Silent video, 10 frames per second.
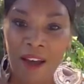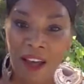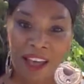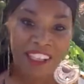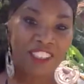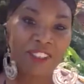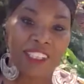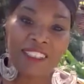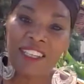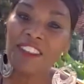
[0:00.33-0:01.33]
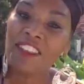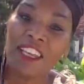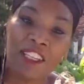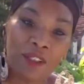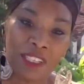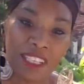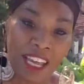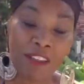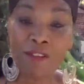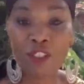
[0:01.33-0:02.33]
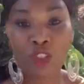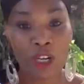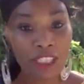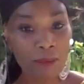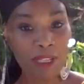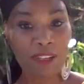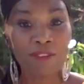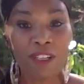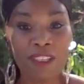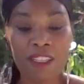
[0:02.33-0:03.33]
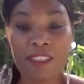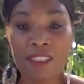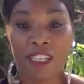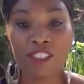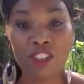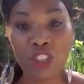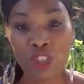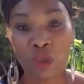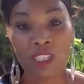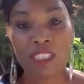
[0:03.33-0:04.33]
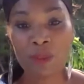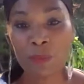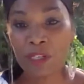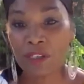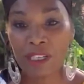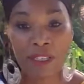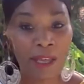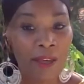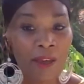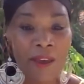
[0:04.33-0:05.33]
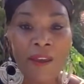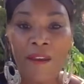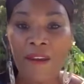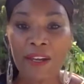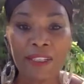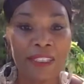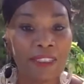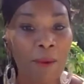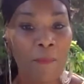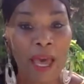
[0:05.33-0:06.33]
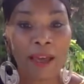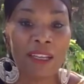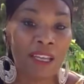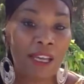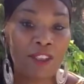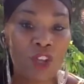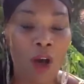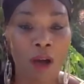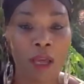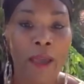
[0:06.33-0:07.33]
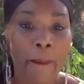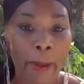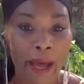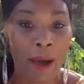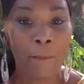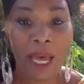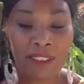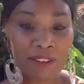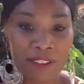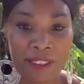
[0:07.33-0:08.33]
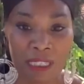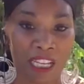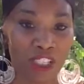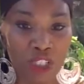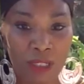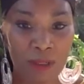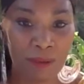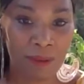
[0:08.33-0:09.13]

Hi, Choice here. Thank you again for joining me for another session of Choice Spirit. Here it is. I'm back again talking about manifestation.